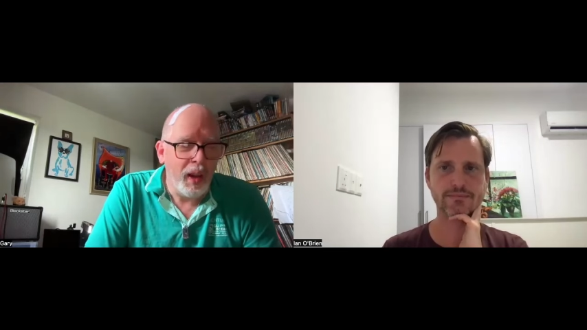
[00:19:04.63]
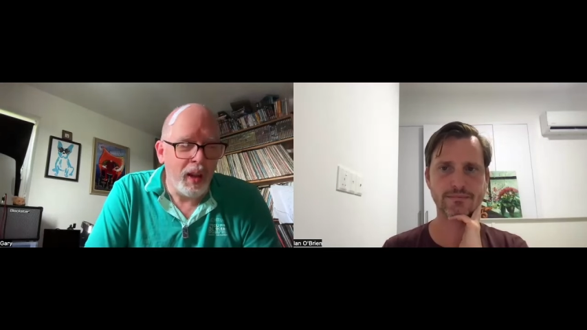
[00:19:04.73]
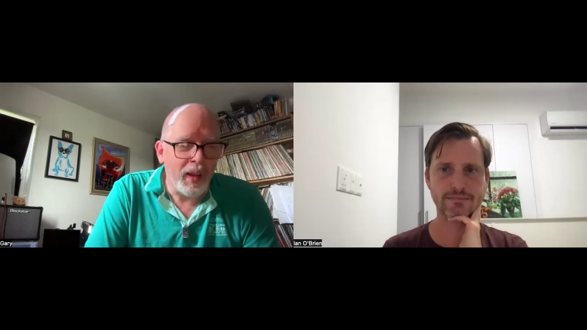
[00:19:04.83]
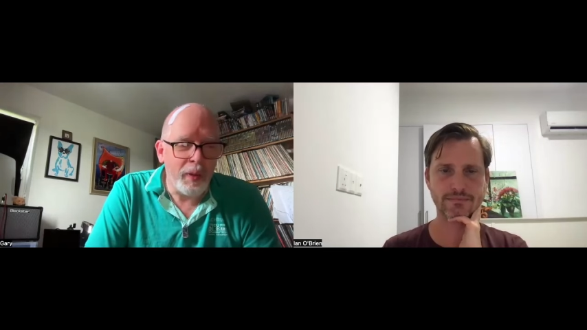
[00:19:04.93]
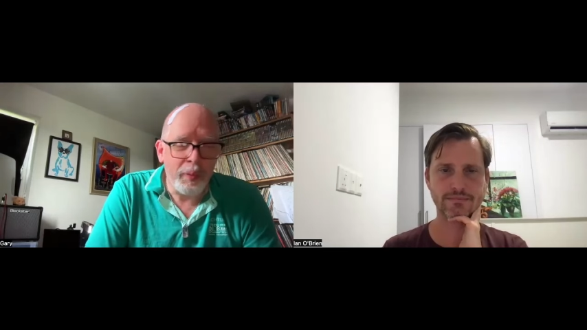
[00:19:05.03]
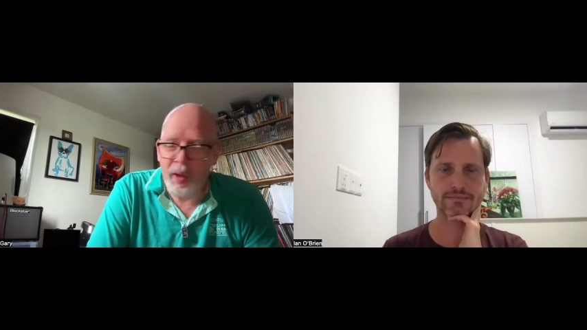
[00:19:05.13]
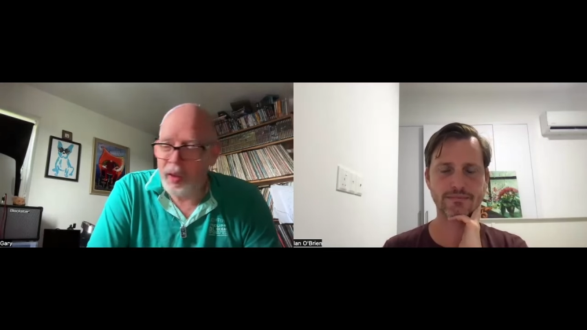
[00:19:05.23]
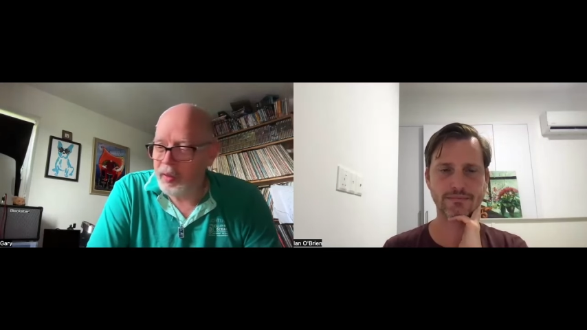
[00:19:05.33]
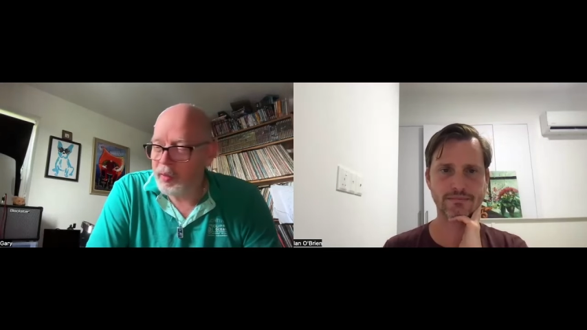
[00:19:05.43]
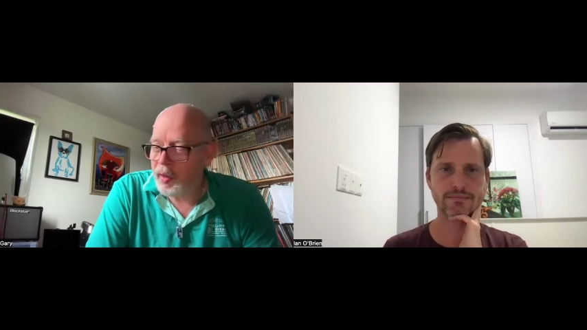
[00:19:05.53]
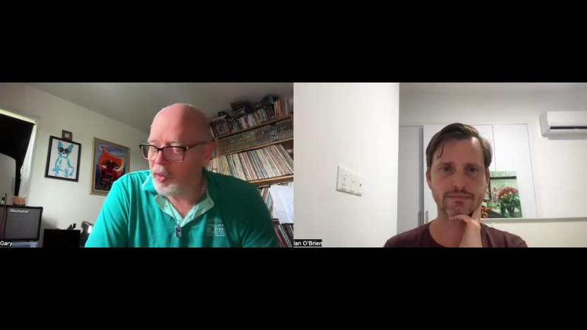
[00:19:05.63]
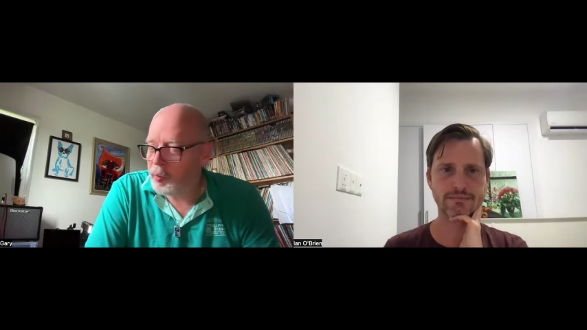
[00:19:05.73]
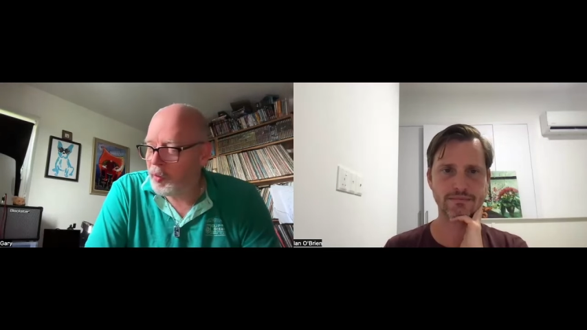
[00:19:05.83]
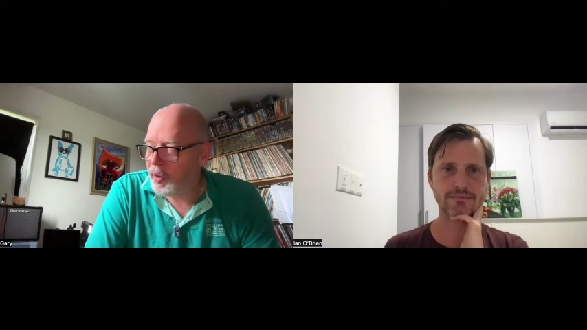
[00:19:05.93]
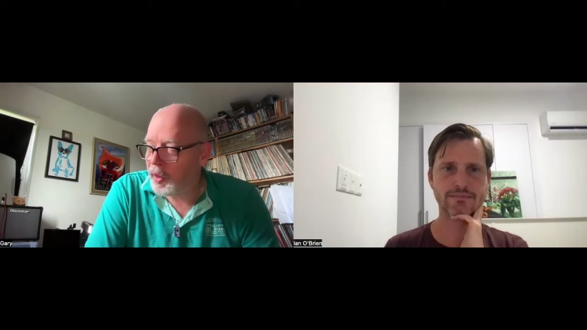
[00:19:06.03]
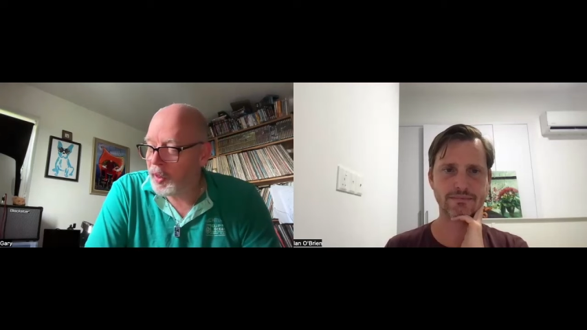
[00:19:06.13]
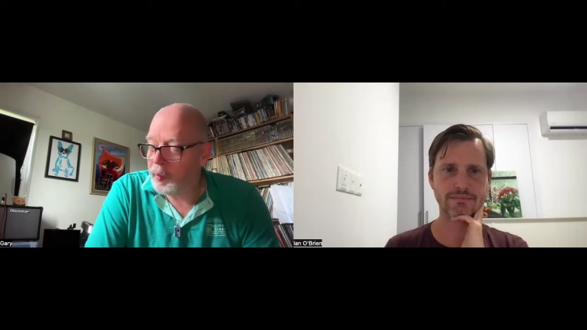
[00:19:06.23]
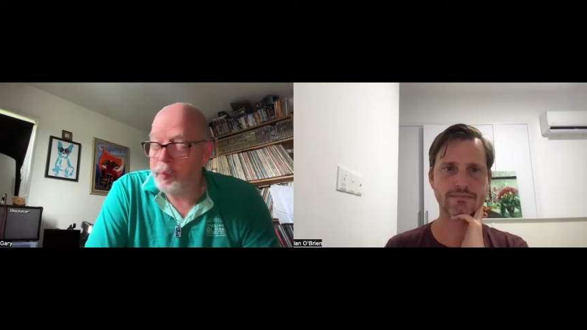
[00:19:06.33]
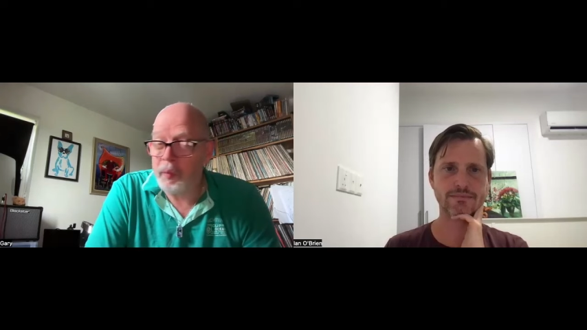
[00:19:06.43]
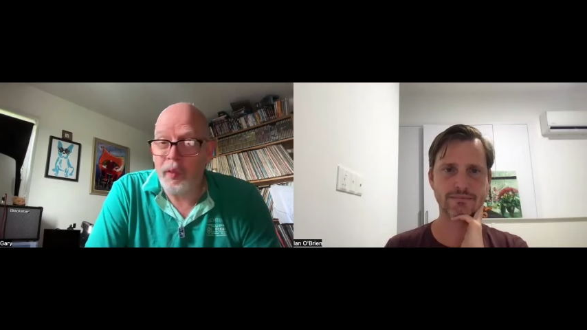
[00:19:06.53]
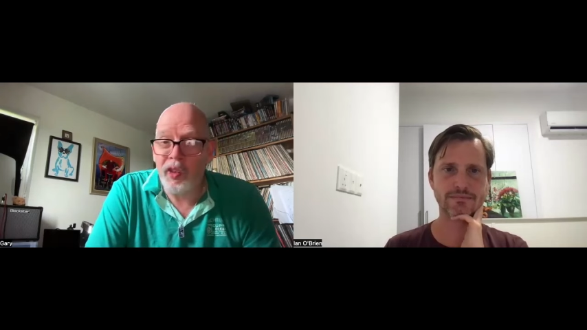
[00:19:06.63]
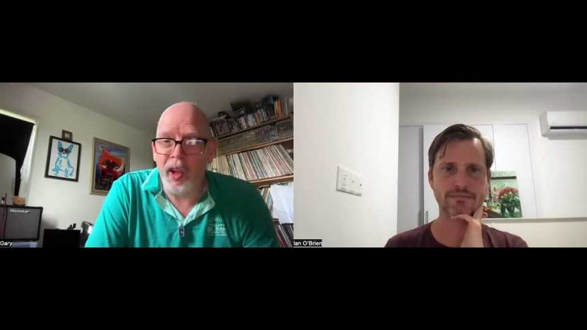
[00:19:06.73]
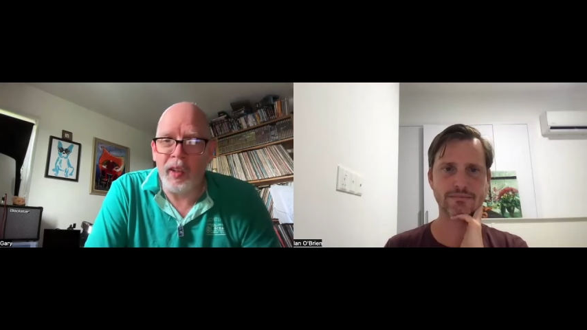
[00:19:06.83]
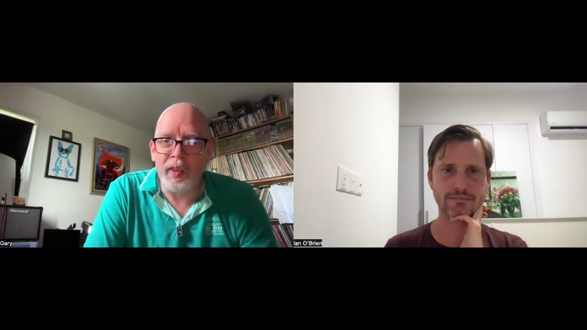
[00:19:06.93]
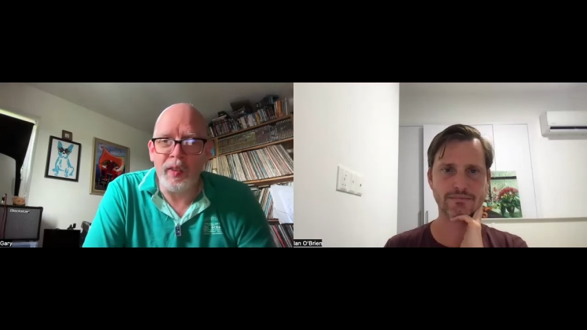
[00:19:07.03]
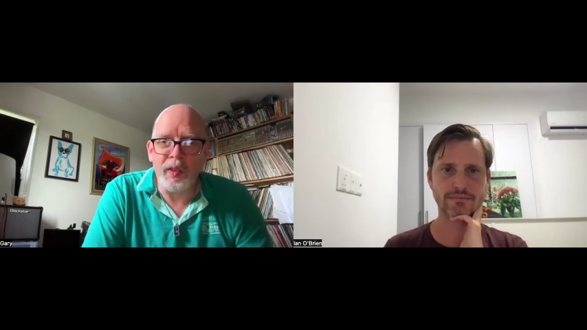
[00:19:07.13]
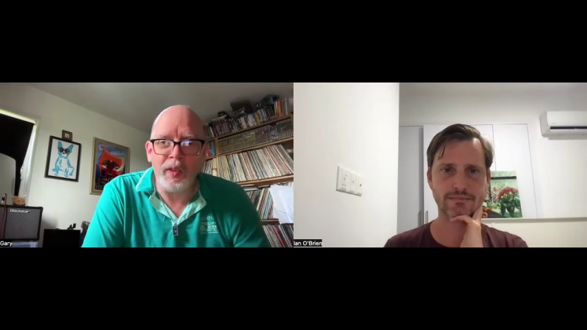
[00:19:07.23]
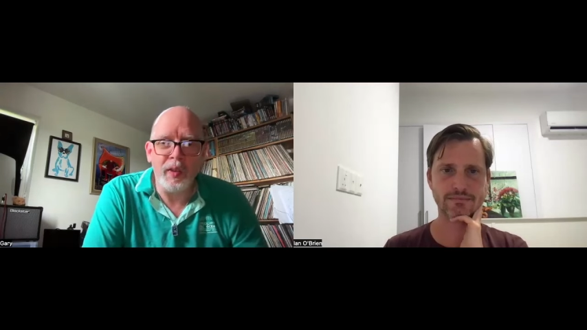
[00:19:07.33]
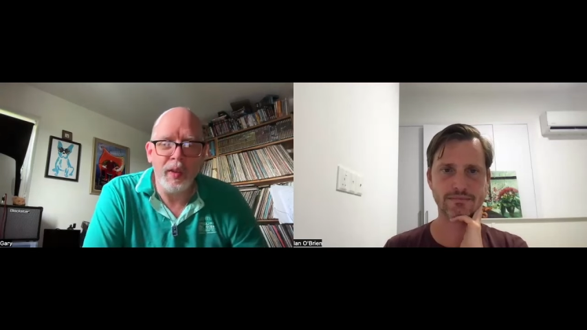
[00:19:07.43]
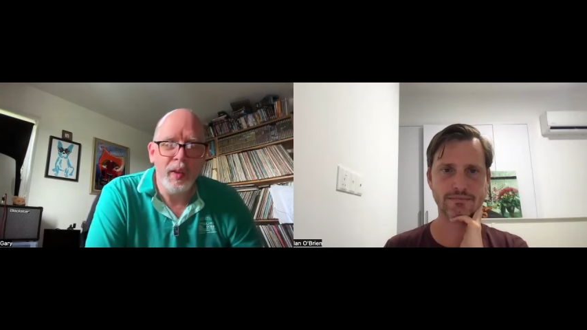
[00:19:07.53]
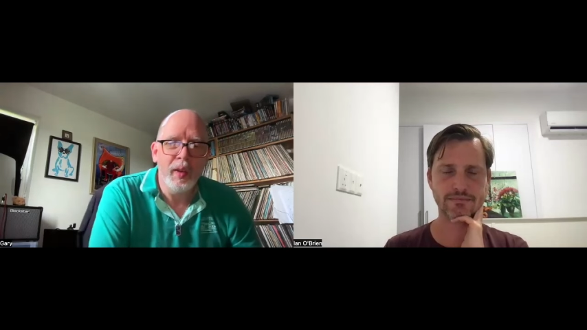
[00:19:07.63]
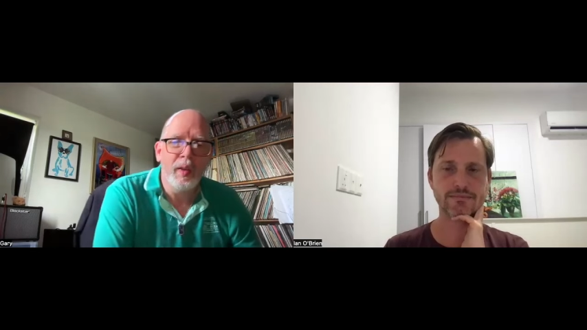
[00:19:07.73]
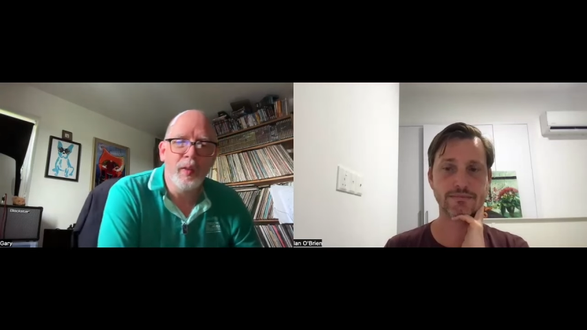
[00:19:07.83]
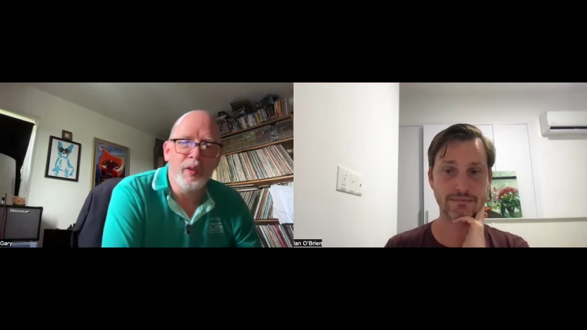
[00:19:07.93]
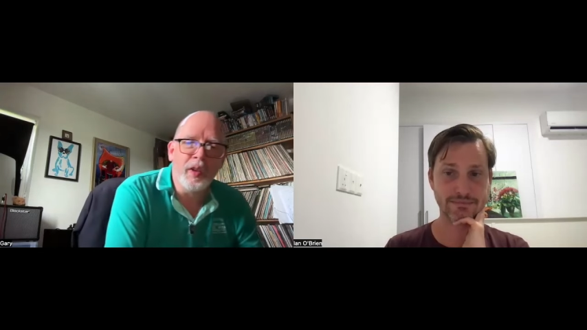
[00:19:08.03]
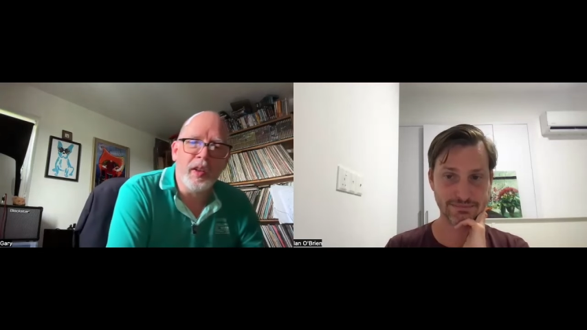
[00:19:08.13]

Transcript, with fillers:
Speaker 1: uh, that's my that's my um, challenge for mm-hmm.